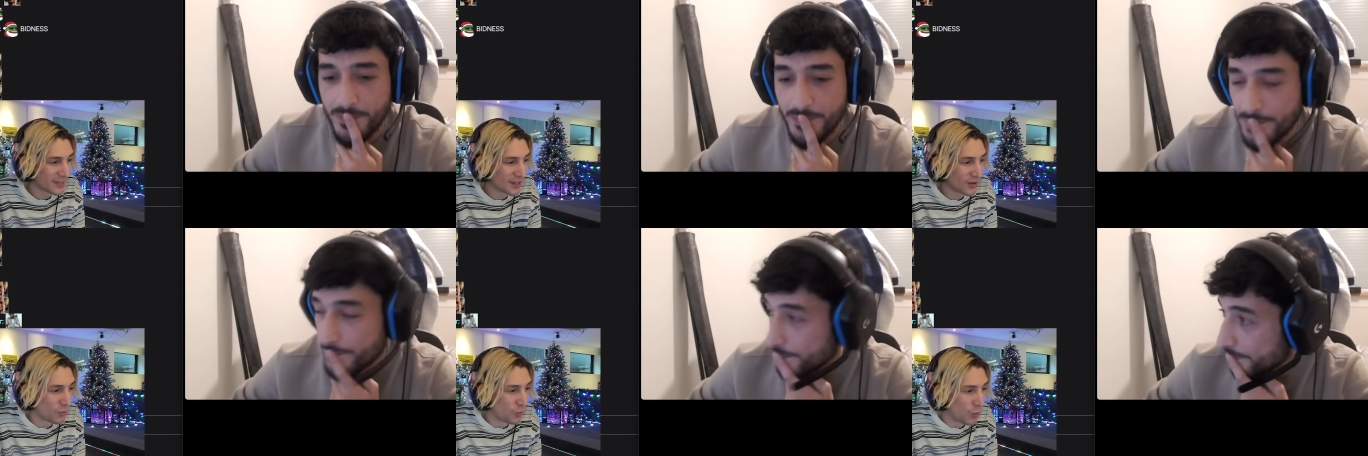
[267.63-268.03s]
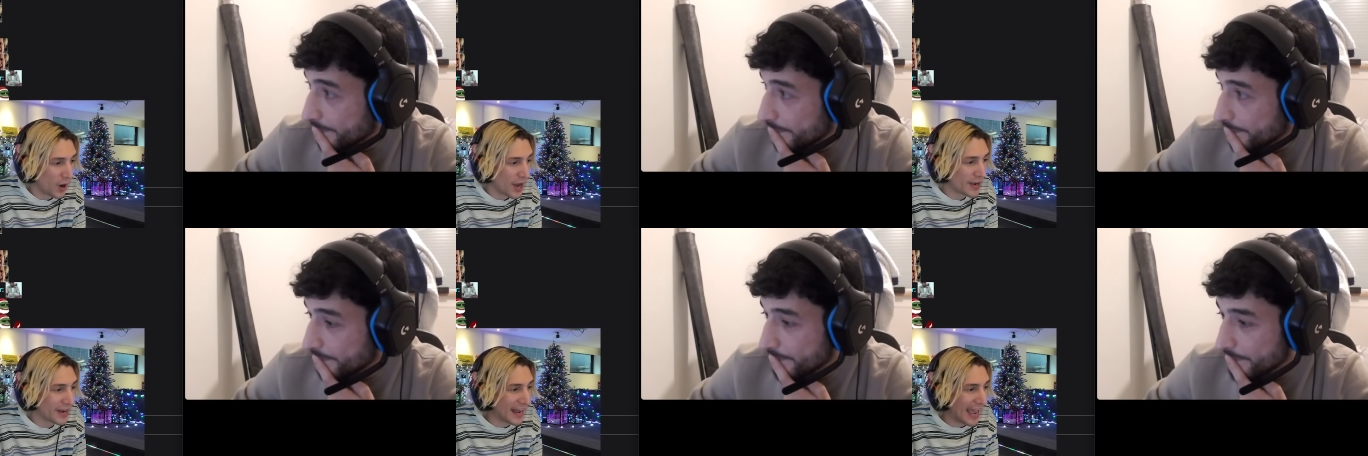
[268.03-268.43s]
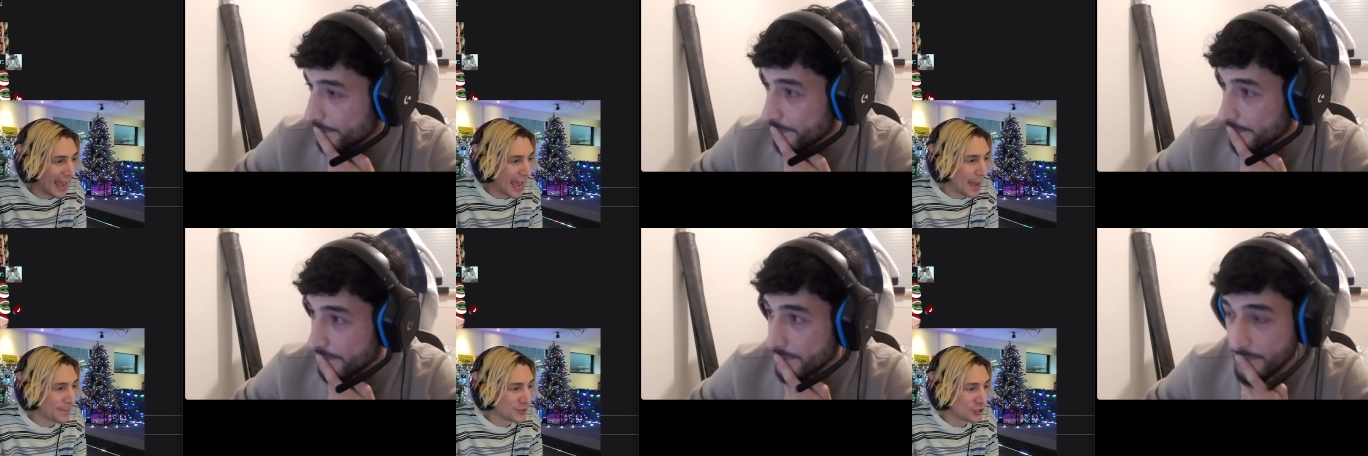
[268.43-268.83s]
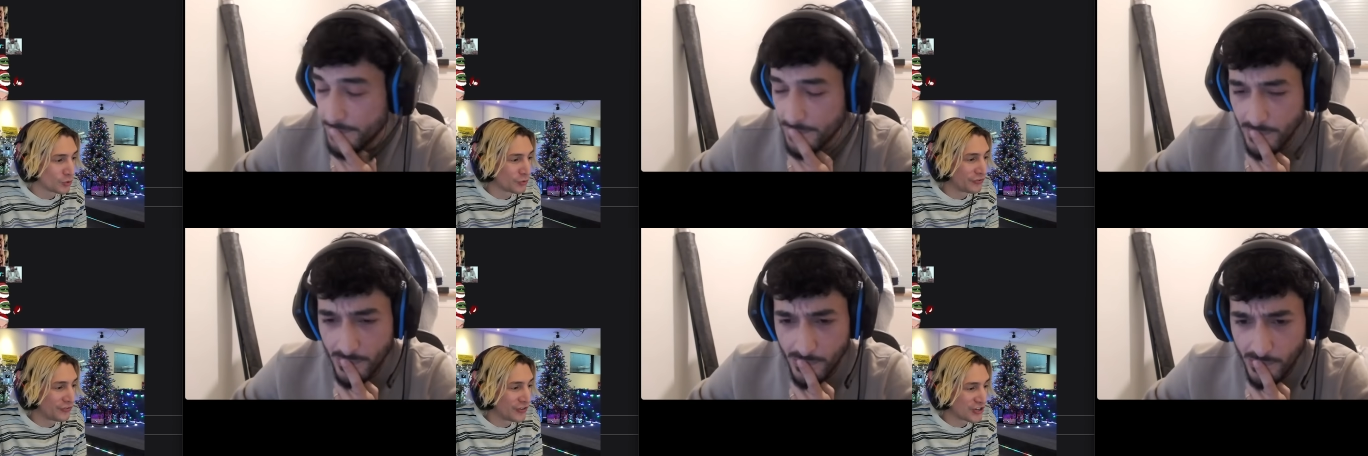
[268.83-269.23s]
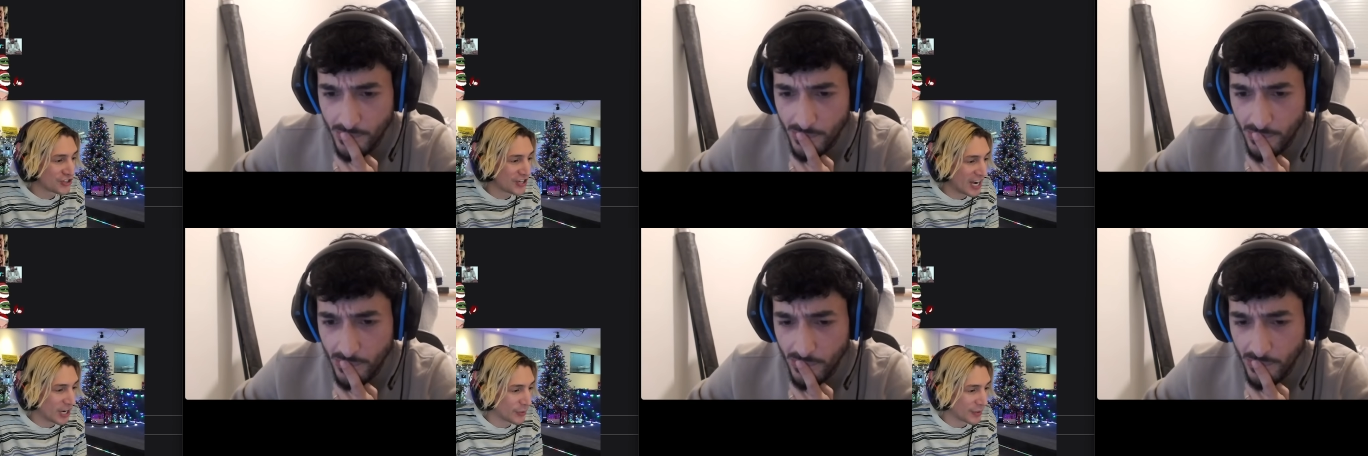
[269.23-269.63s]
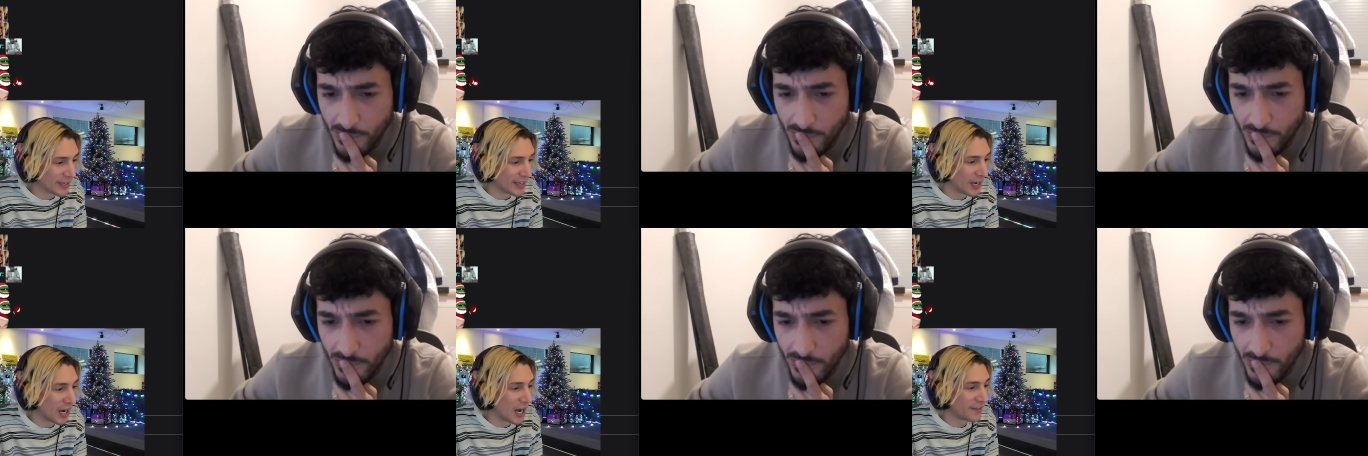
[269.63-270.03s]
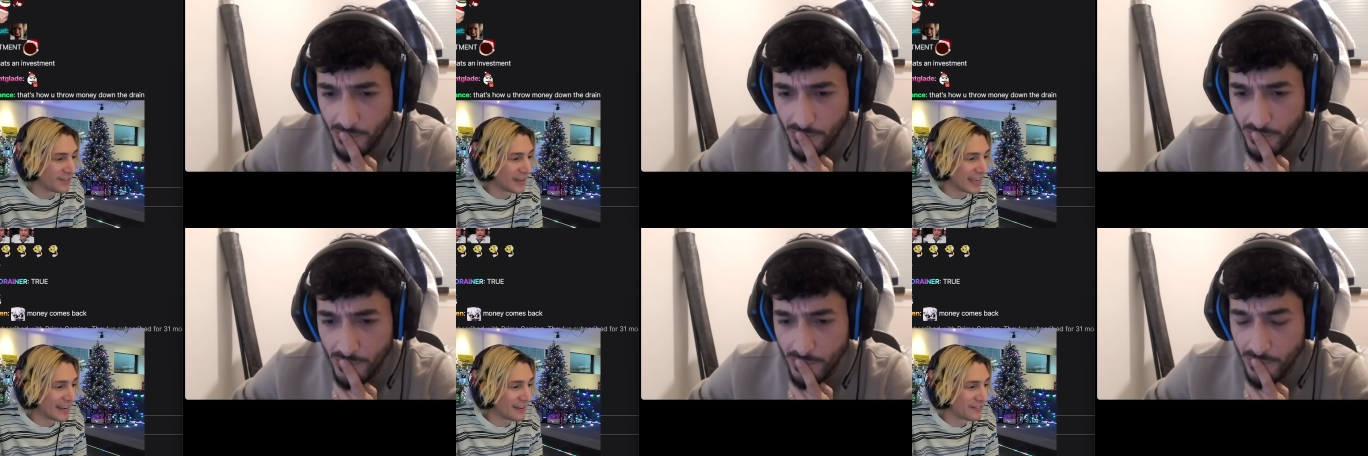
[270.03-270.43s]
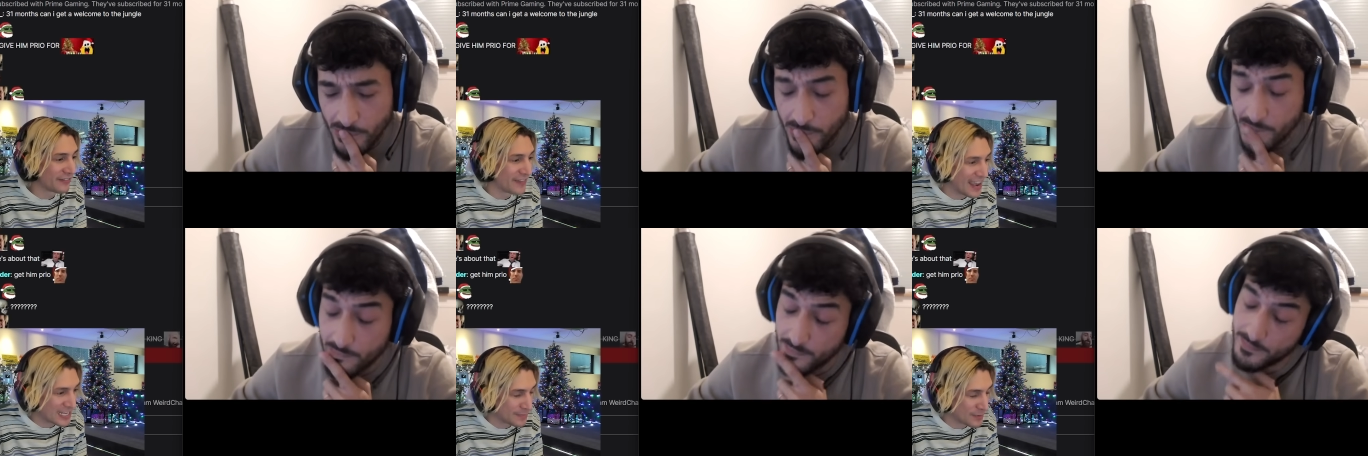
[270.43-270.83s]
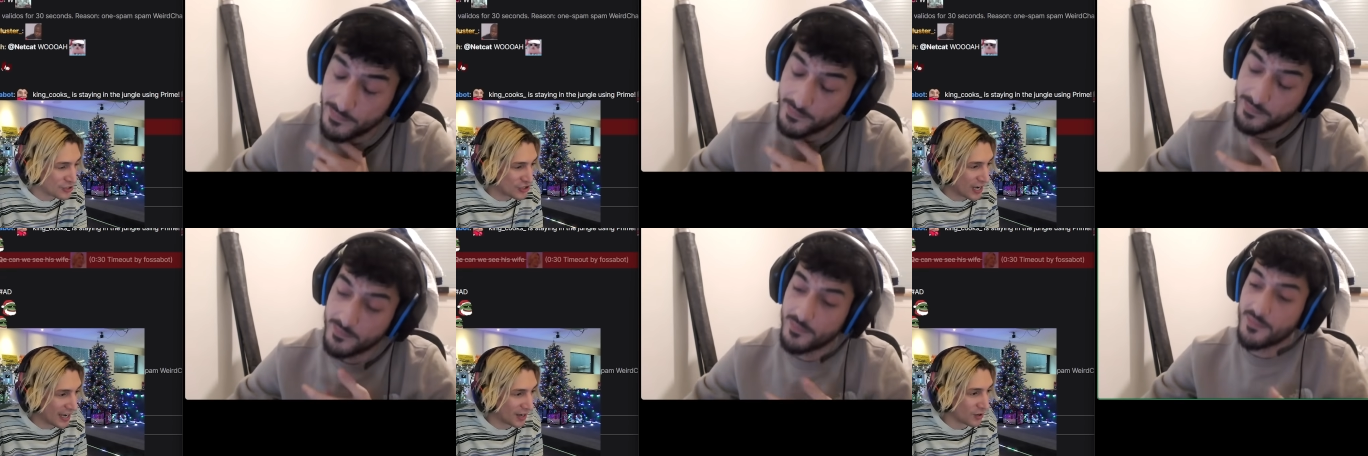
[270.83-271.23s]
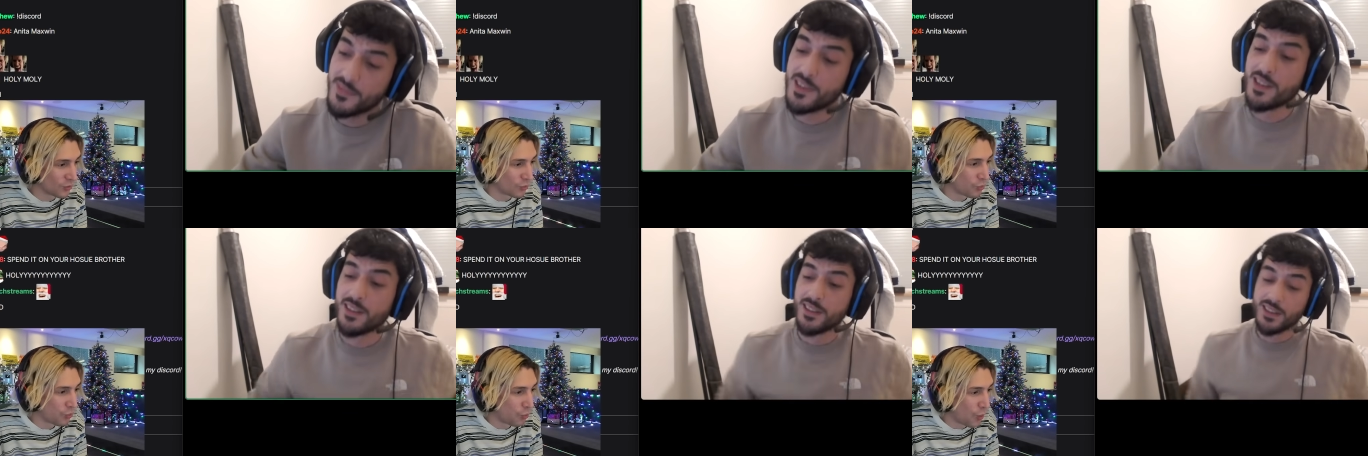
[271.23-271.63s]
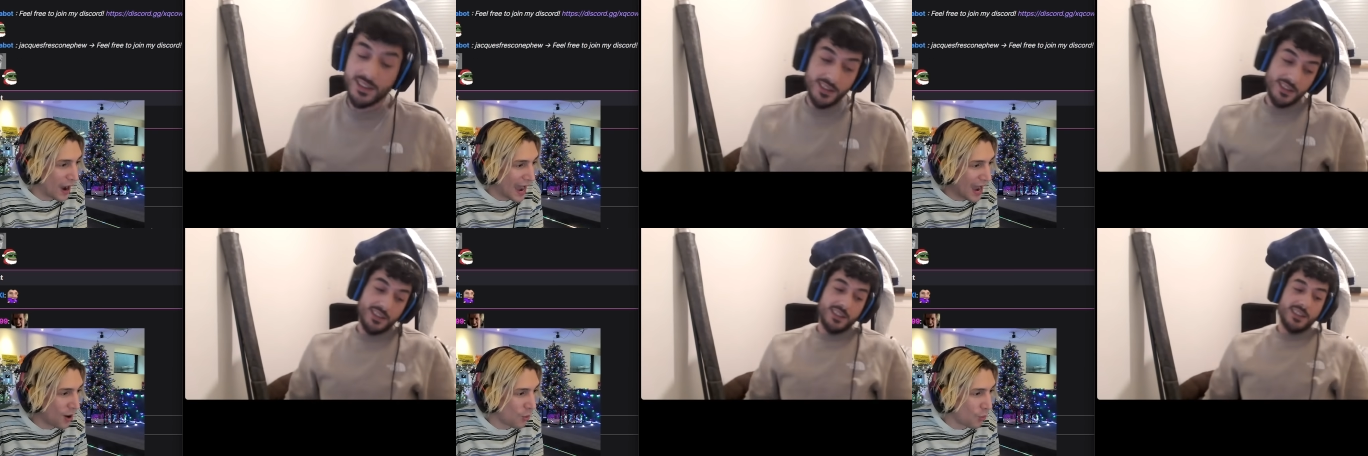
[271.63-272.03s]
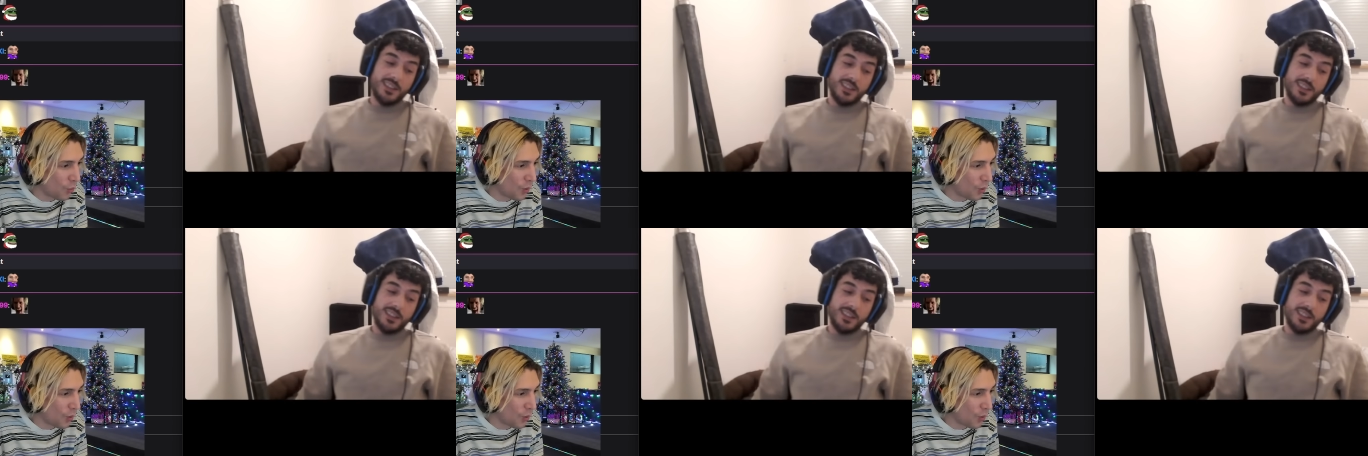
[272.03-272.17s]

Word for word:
Speaker 1: What an absolute visionary of investment, chat. Wow.